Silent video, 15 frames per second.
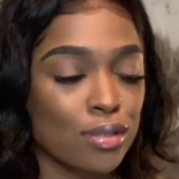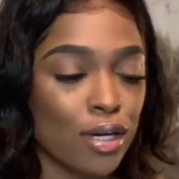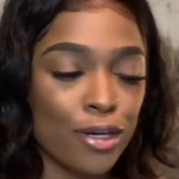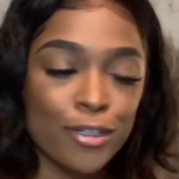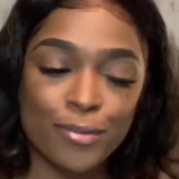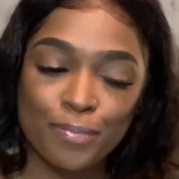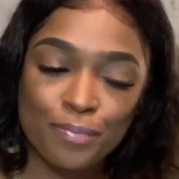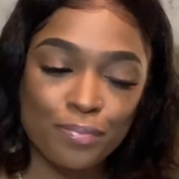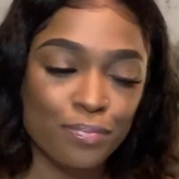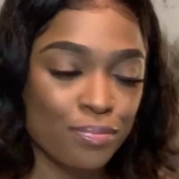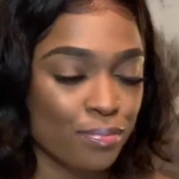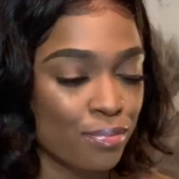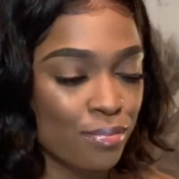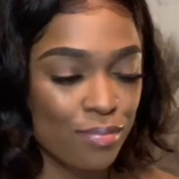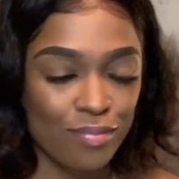So
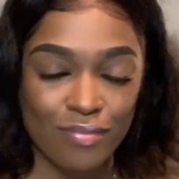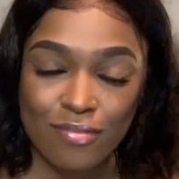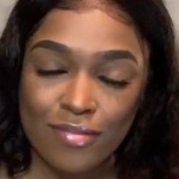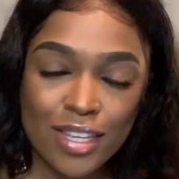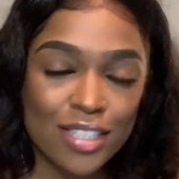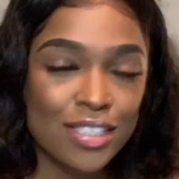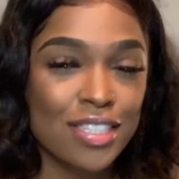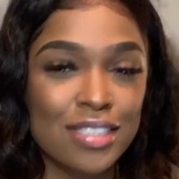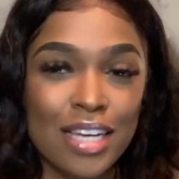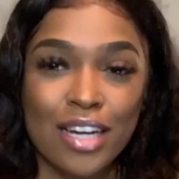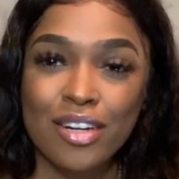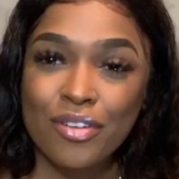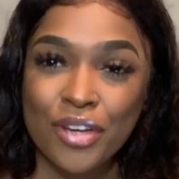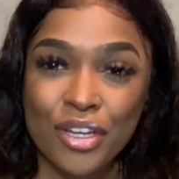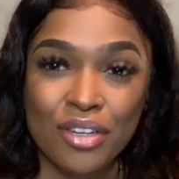she's
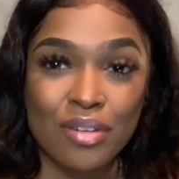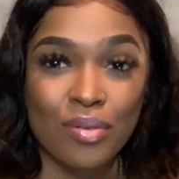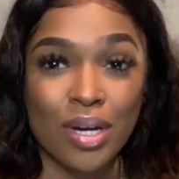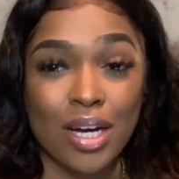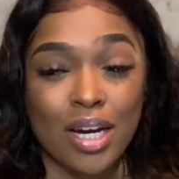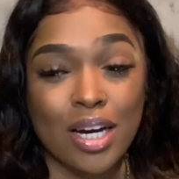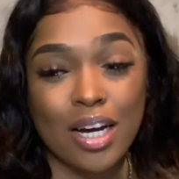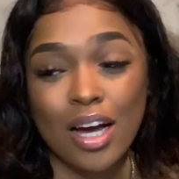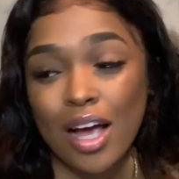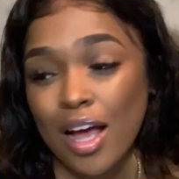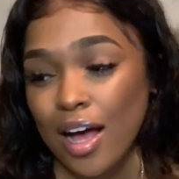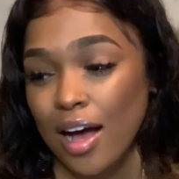not going anywhere.